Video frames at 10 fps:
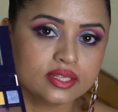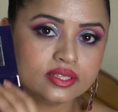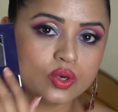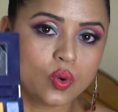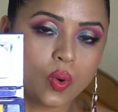
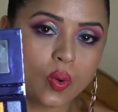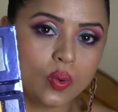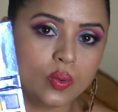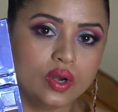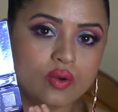the
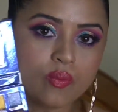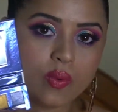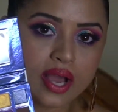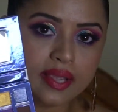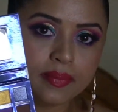whole
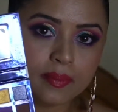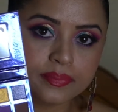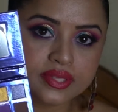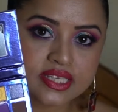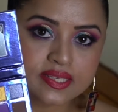vibe
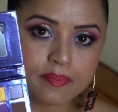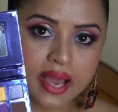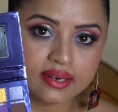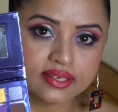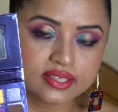of this
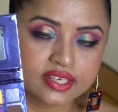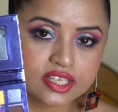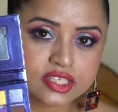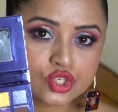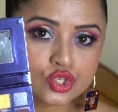palette
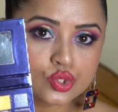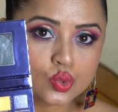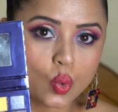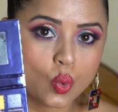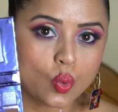is
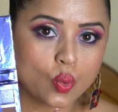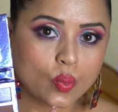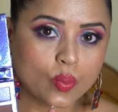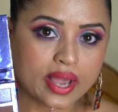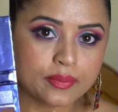so
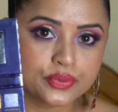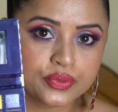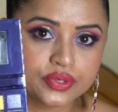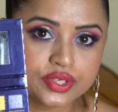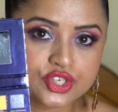
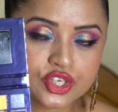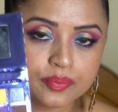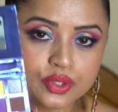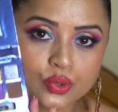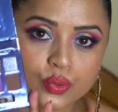vibrant. I
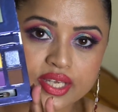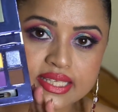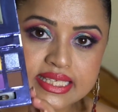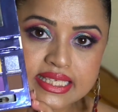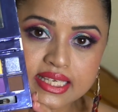mean, you
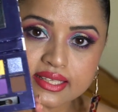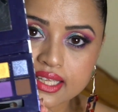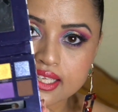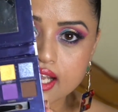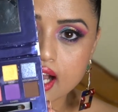can see
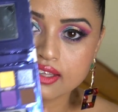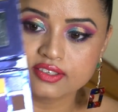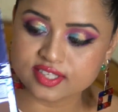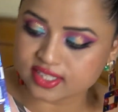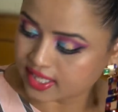that the
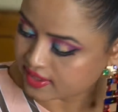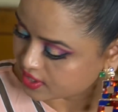colors in